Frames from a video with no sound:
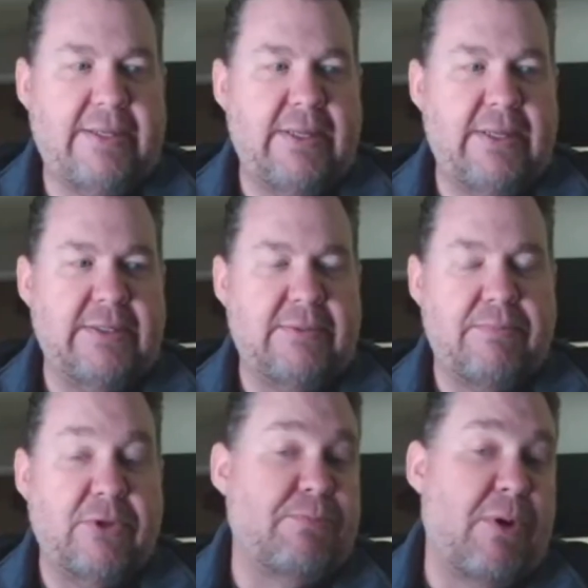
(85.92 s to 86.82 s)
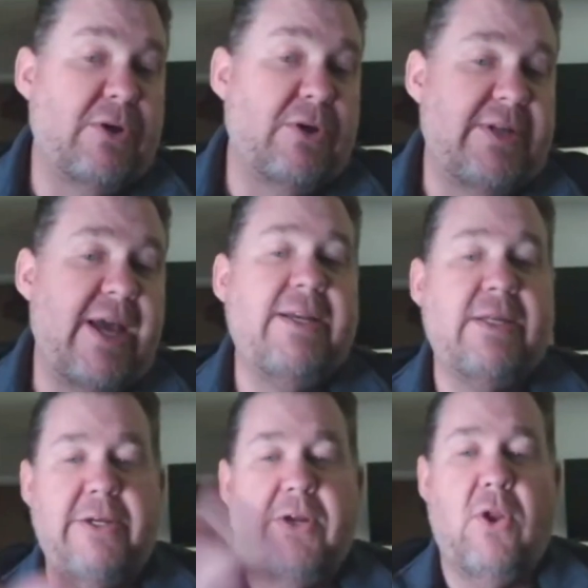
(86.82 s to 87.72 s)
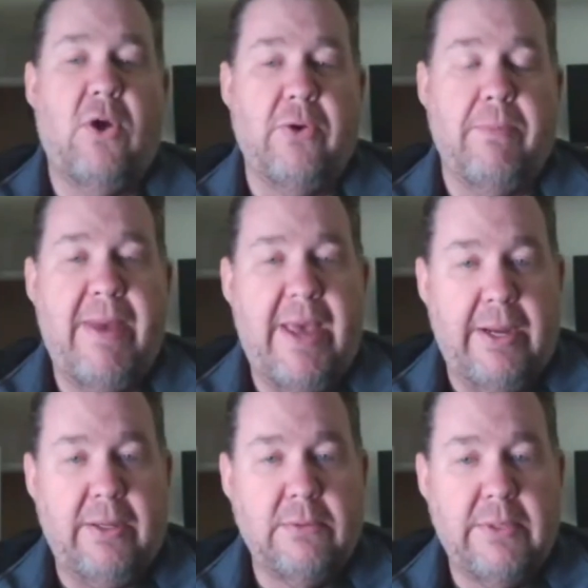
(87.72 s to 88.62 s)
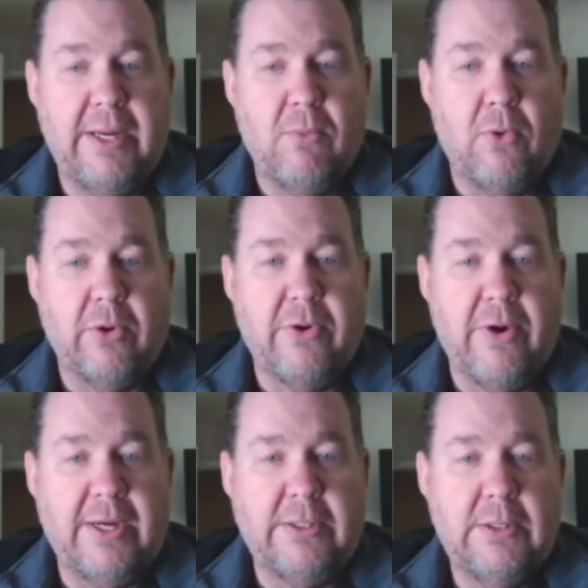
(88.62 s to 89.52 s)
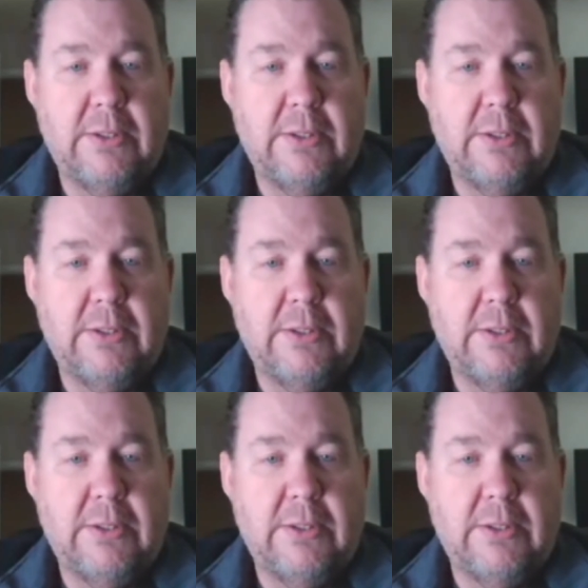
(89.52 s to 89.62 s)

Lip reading: is those parts are technically no longer made anymore, correct?